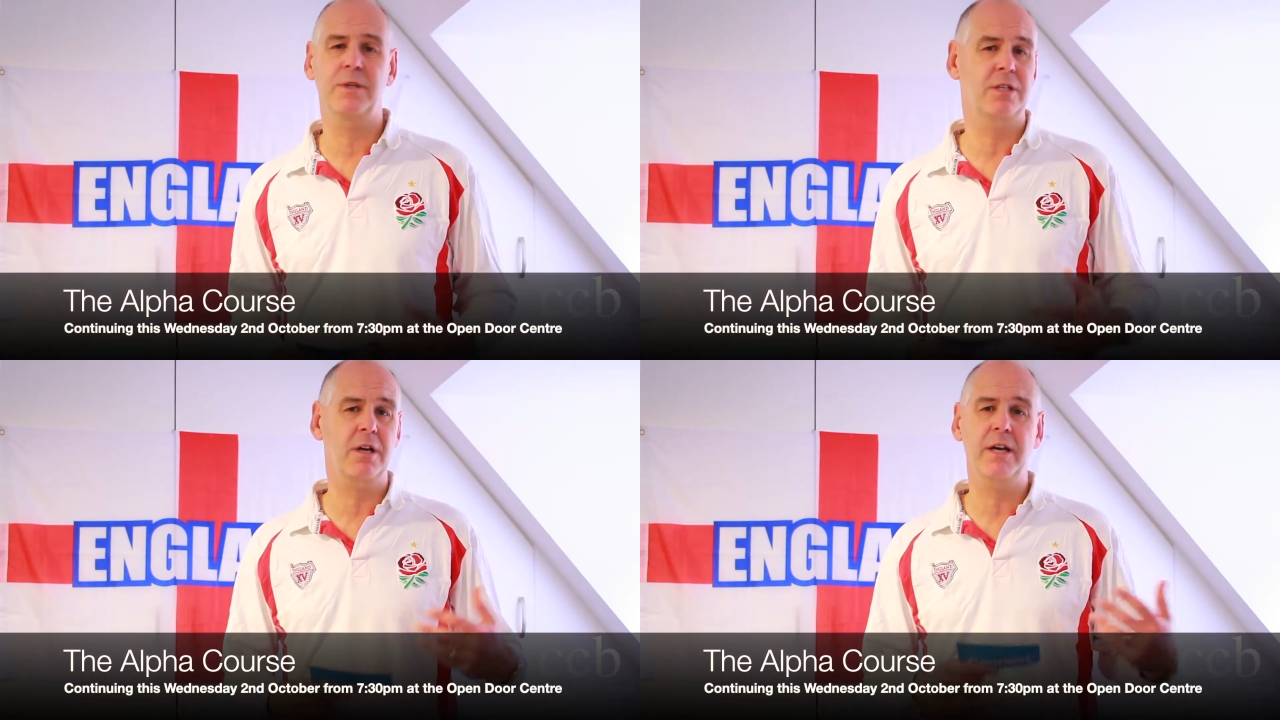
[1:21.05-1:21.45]

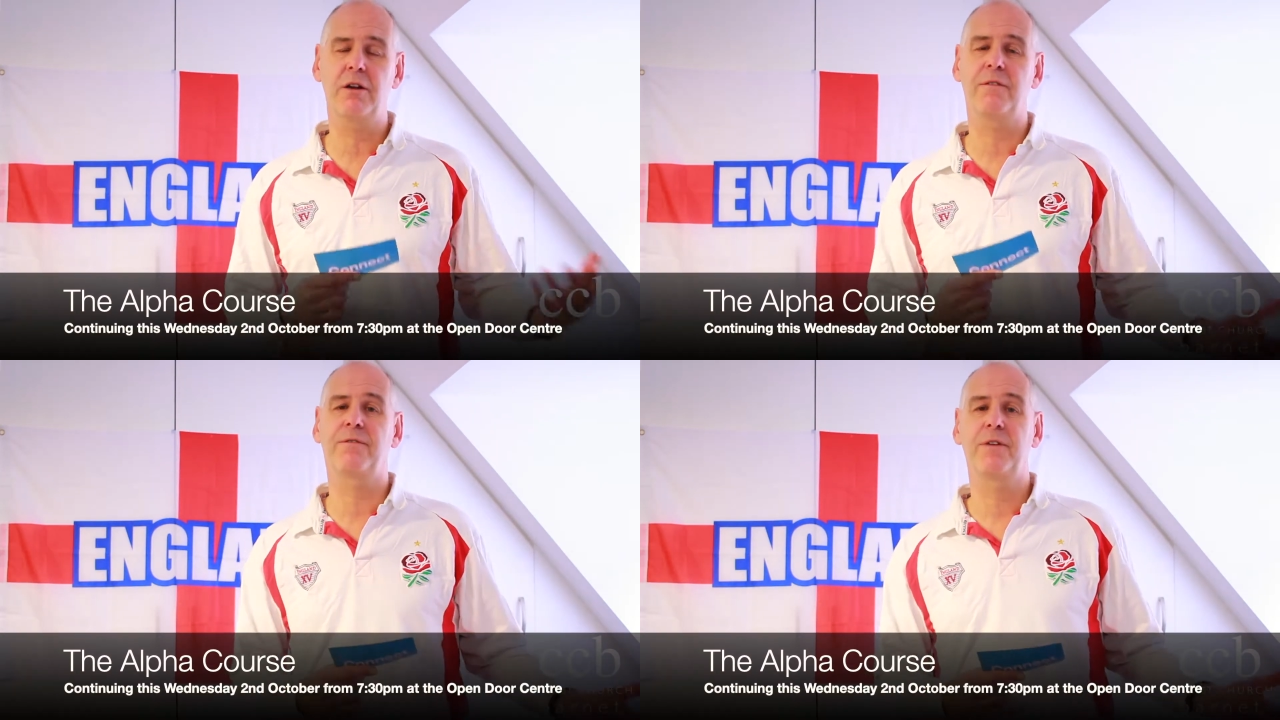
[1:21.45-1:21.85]
So it
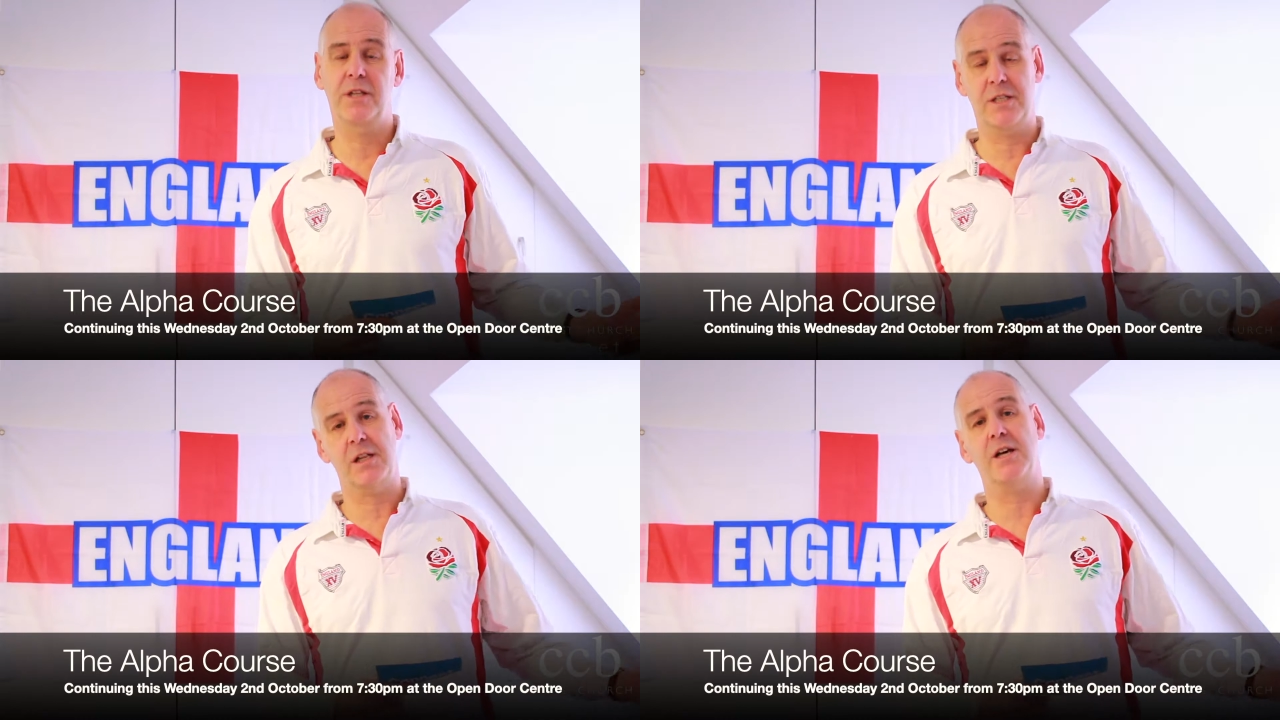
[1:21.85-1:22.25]
started off
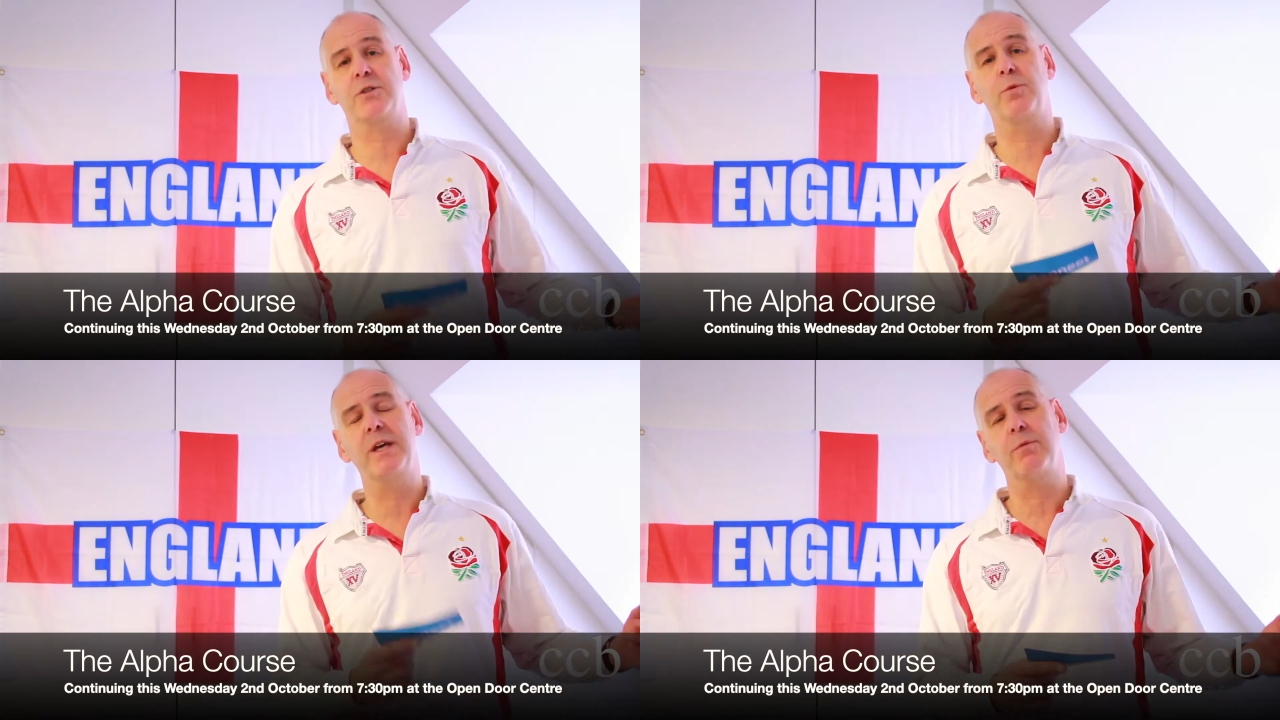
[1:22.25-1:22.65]
this
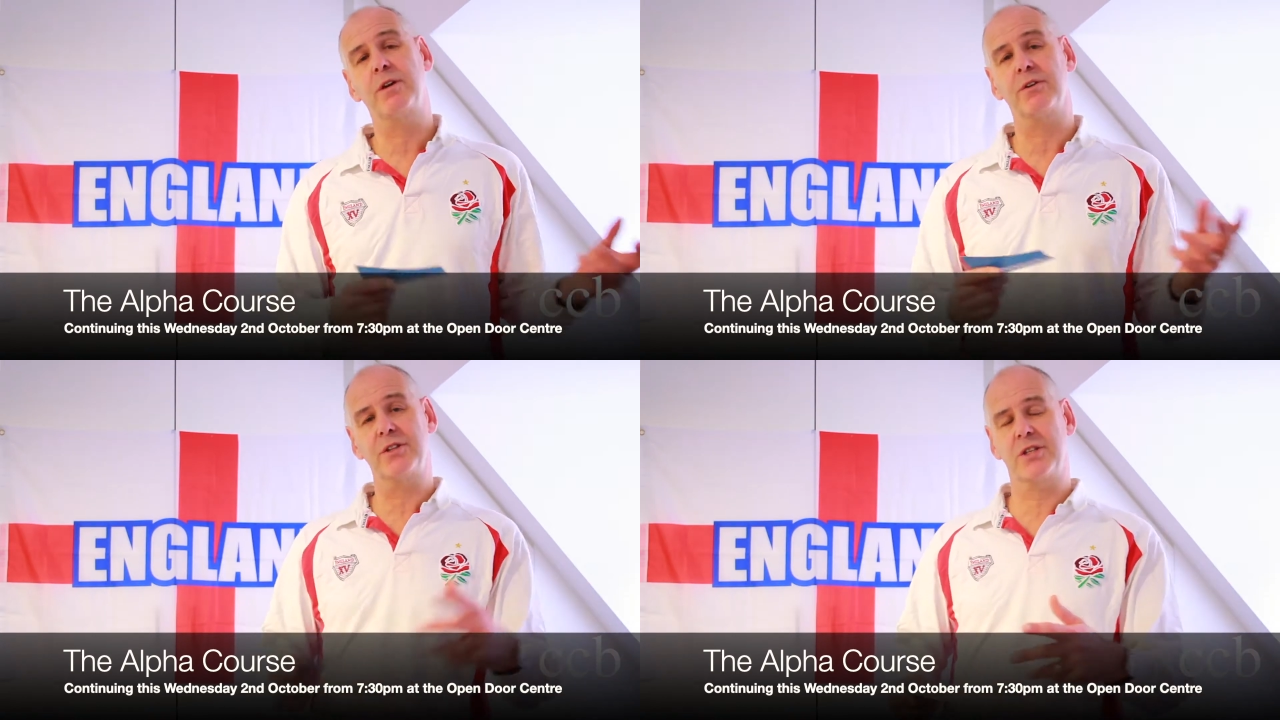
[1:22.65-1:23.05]
last week, we
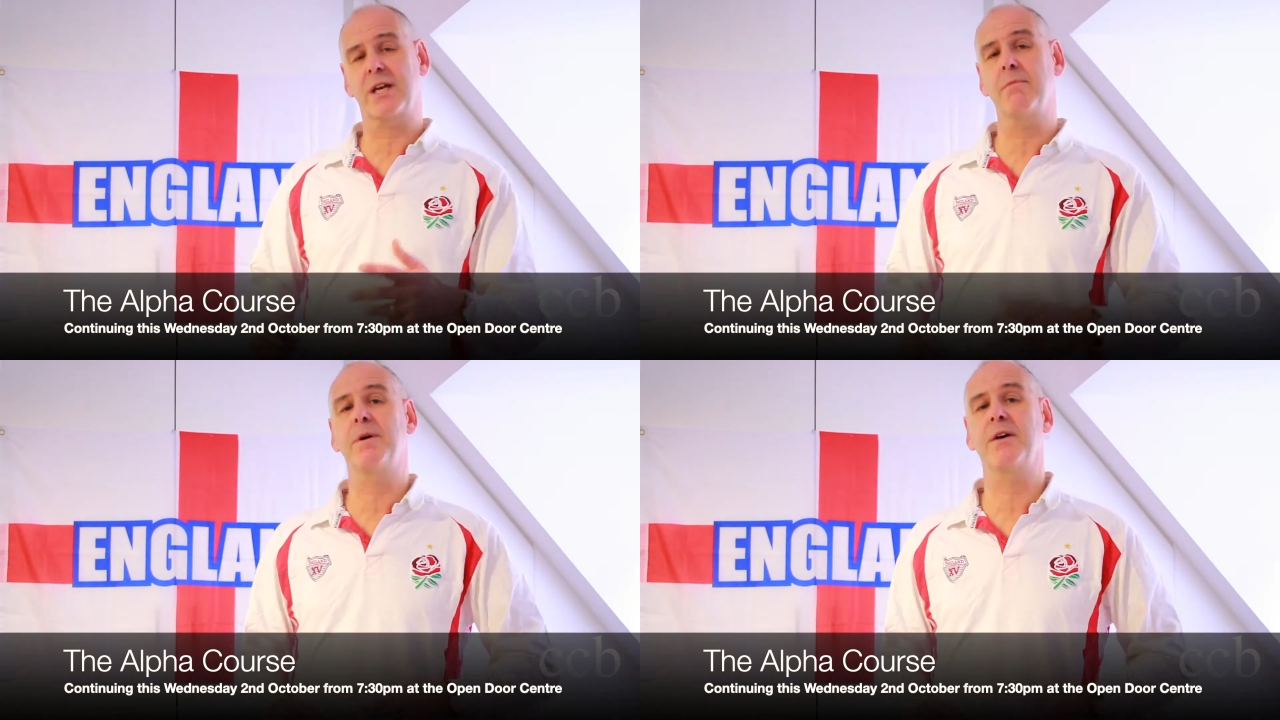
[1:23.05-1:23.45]
got the
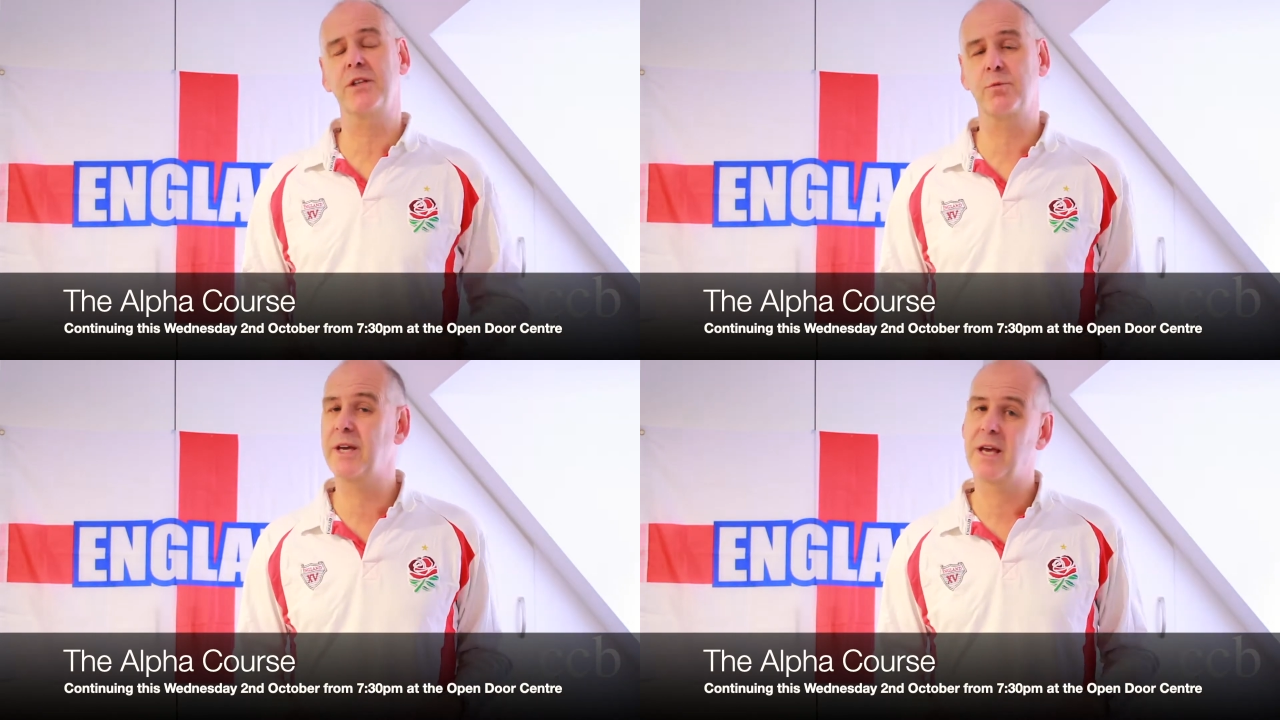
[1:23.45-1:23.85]
second part
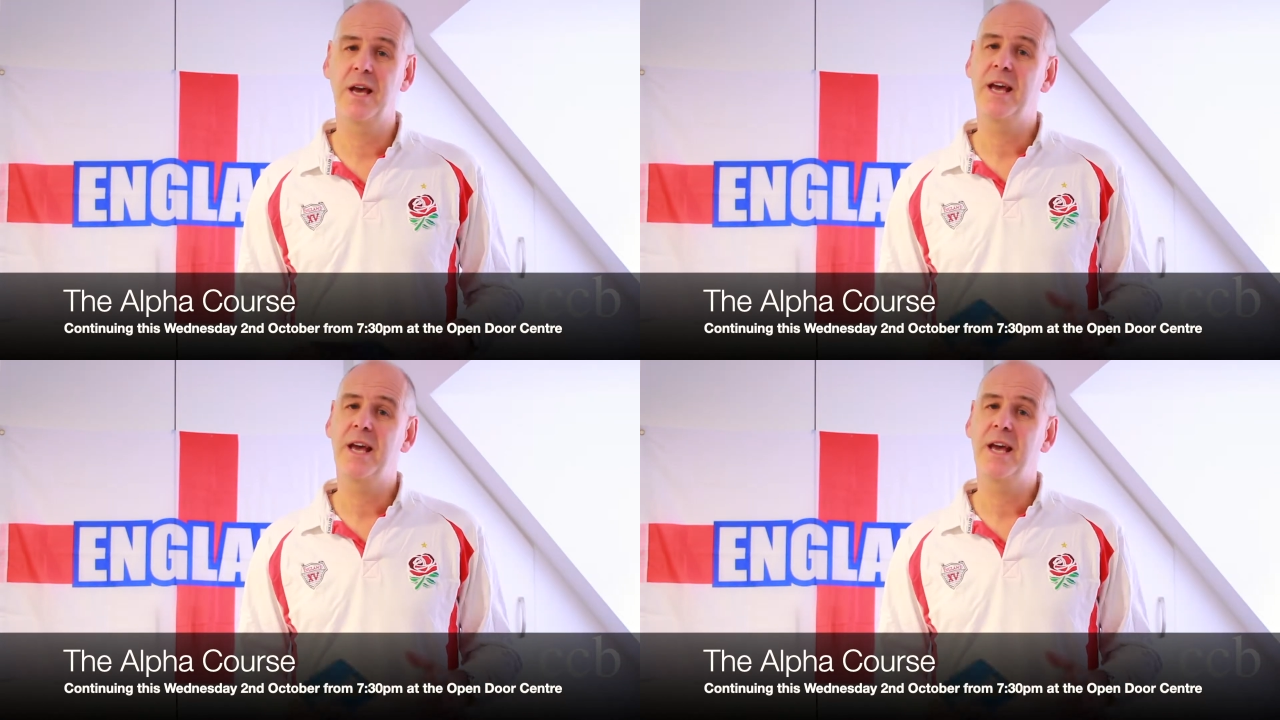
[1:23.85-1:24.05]
this week.